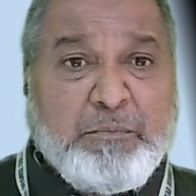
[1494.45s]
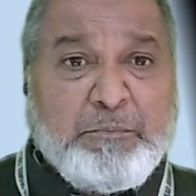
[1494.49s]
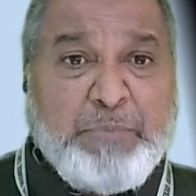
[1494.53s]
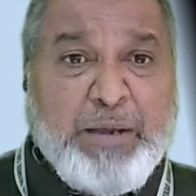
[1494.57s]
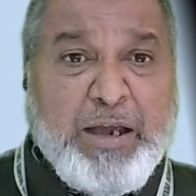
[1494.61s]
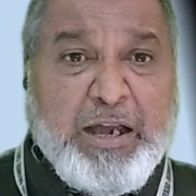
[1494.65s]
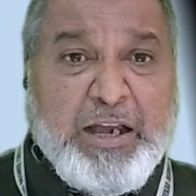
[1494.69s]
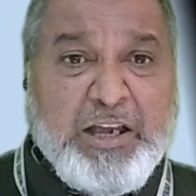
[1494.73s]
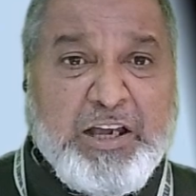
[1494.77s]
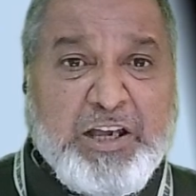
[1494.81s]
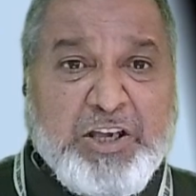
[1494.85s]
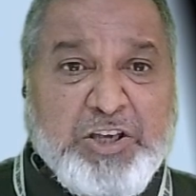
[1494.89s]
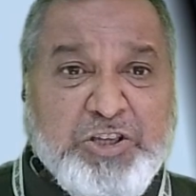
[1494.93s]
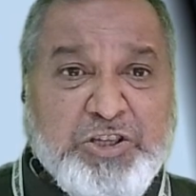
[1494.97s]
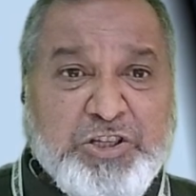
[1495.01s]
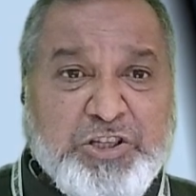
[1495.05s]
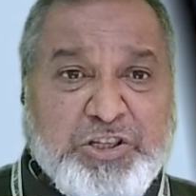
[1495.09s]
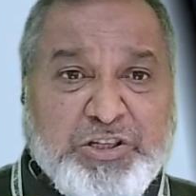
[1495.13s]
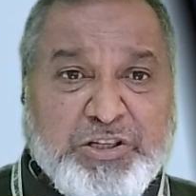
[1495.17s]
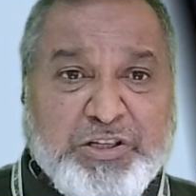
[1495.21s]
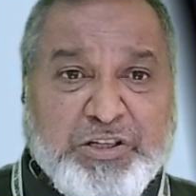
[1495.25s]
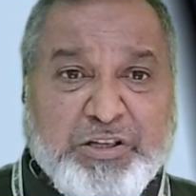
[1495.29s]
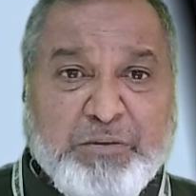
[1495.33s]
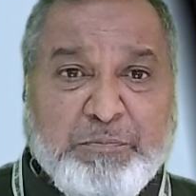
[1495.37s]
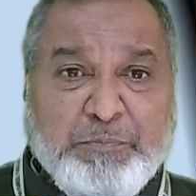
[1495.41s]

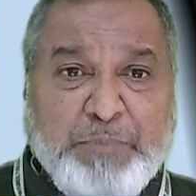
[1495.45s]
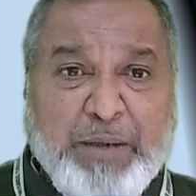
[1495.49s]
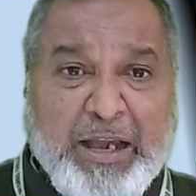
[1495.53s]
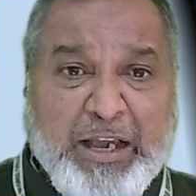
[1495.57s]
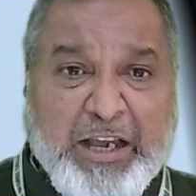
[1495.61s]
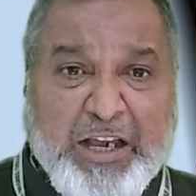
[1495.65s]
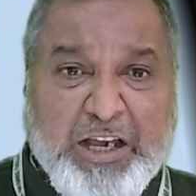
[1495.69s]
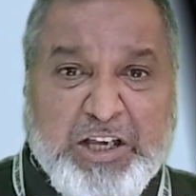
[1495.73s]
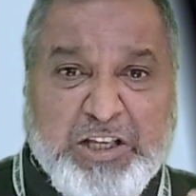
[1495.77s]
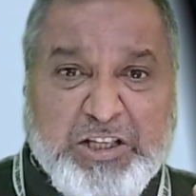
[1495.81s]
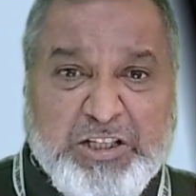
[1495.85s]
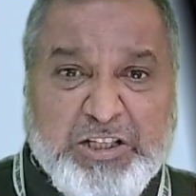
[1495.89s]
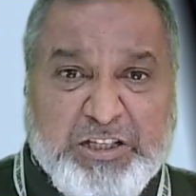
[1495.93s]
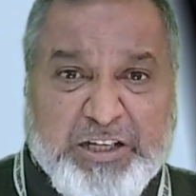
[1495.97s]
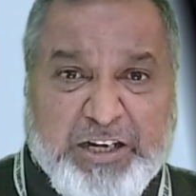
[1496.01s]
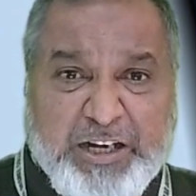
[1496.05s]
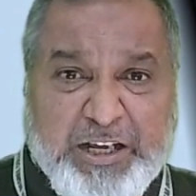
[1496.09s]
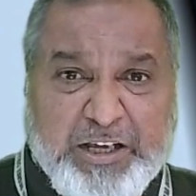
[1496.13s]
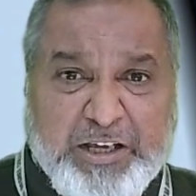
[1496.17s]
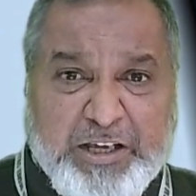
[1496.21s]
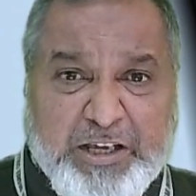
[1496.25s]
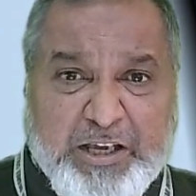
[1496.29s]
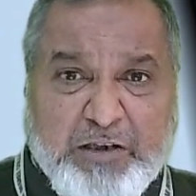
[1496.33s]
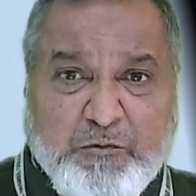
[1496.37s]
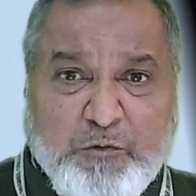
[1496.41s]
Packaged
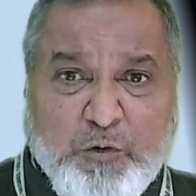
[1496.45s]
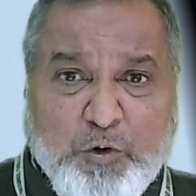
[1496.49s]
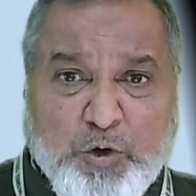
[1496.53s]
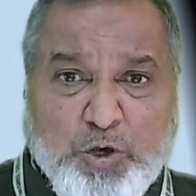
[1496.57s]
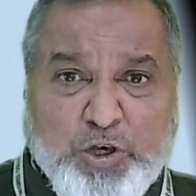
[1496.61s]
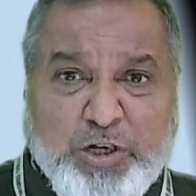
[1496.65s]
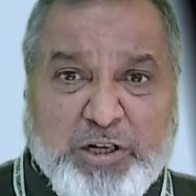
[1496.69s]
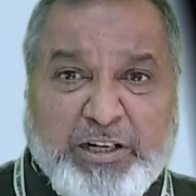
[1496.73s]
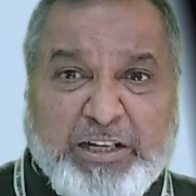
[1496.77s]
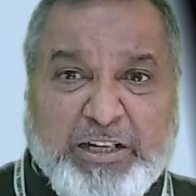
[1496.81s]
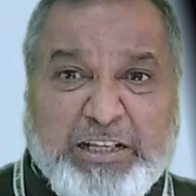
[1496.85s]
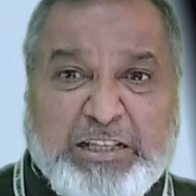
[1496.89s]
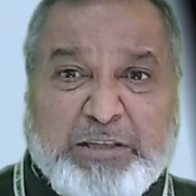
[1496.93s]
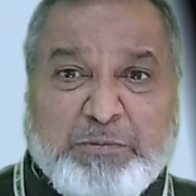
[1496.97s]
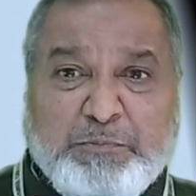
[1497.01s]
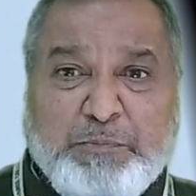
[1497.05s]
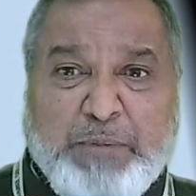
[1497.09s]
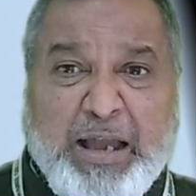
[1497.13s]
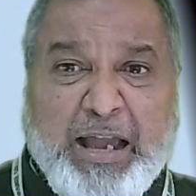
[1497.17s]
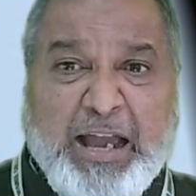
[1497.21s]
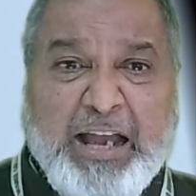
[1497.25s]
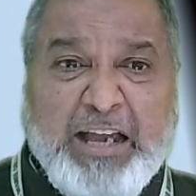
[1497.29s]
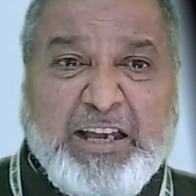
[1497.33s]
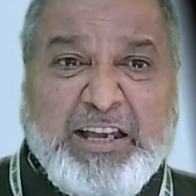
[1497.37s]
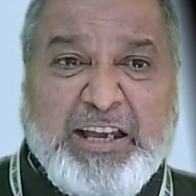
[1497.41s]
drinking water is
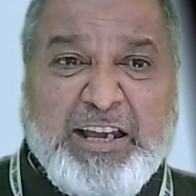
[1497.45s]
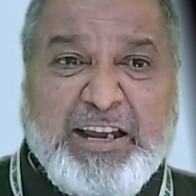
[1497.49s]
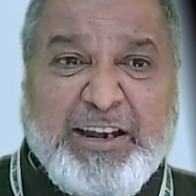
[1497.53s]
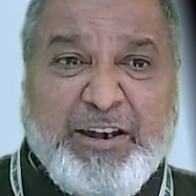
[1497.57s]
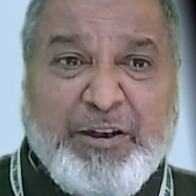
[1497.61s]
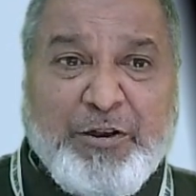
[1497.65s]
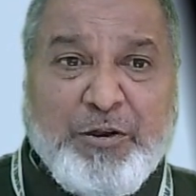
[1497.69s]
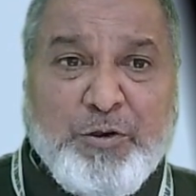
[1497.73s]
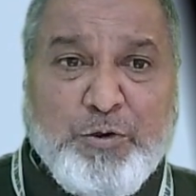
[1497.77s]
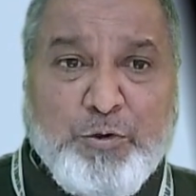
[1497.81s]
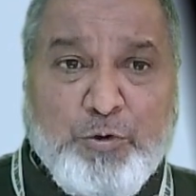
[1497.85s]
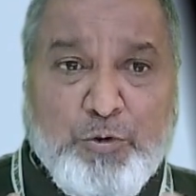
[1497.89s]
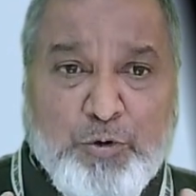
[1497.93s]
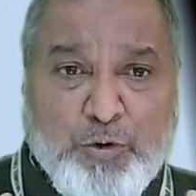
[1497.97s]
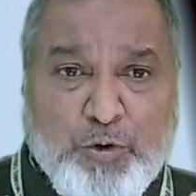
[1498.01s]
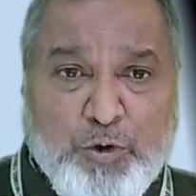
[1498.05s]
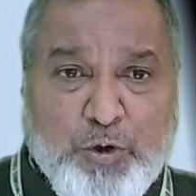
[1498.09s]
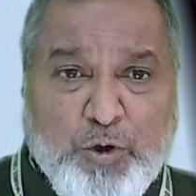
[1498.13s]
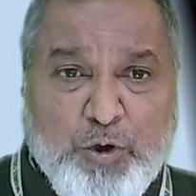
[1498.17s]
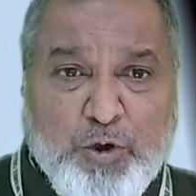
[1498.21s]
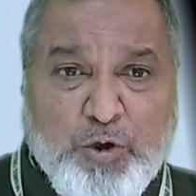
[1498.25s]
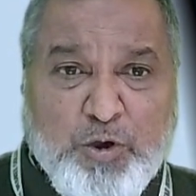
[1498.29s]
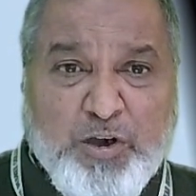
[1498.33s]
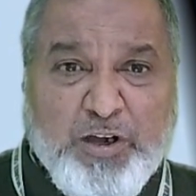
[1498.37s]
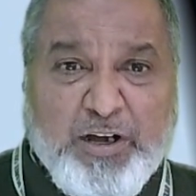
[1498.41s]
packed in
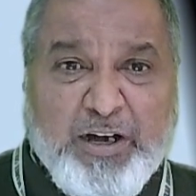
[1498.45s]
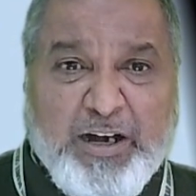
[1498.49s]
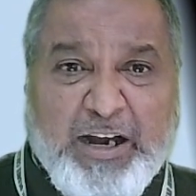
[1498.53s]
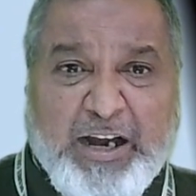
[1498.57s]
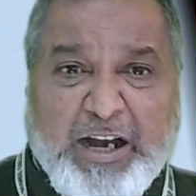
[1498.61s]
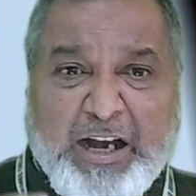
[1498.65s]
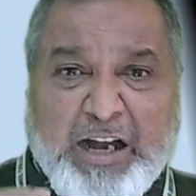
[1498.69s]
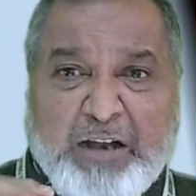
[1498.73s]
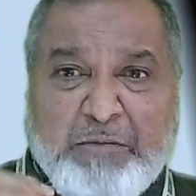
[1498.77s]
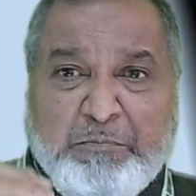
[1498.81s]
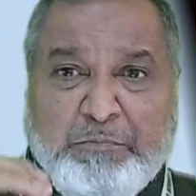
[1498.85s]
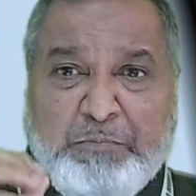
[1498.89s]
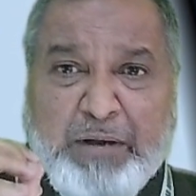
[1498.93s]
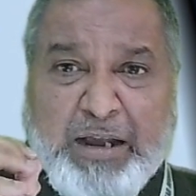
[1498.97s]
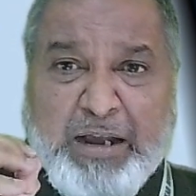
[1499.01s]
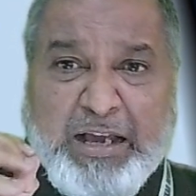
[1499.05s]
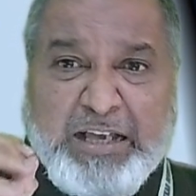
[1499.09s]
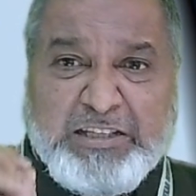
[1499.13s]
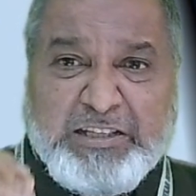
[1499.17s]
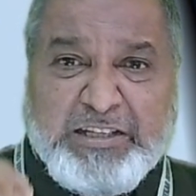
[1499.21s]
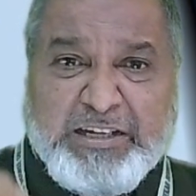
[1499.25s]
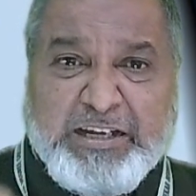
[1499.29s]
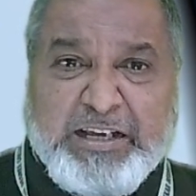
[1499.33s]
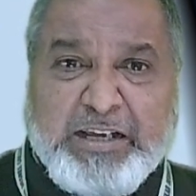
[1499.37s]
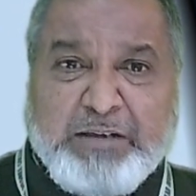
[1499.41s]
low-grade
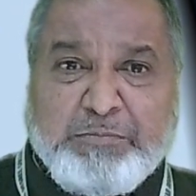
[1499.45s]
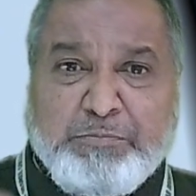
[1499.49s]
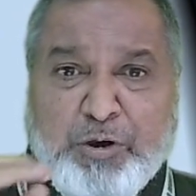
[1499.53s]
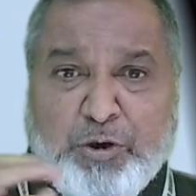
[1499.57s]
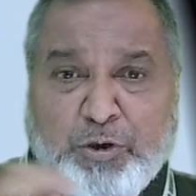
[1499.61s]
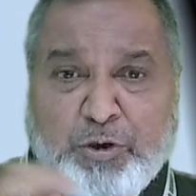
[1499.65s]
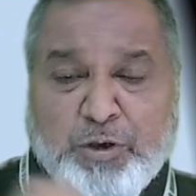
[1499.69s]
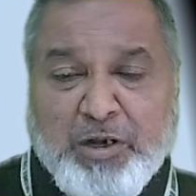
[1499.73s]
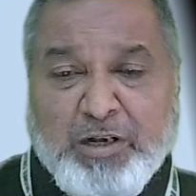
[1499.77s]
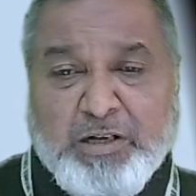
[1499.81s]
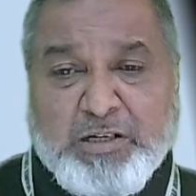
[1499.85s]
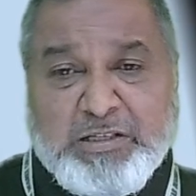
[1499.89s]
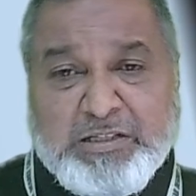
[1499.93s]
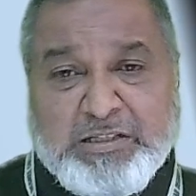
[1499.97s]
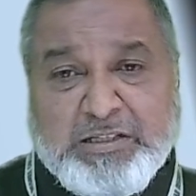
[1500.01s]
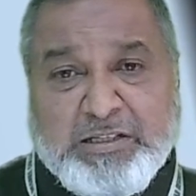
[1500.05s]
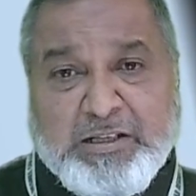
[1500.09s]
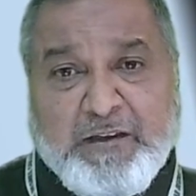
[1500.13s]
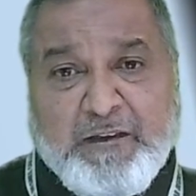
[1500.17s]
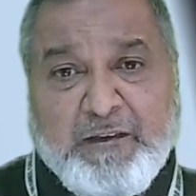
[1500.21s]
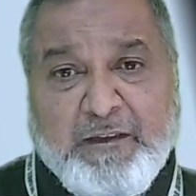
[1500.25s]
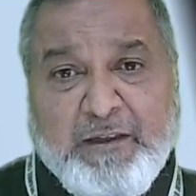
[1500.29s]
plastic bottles.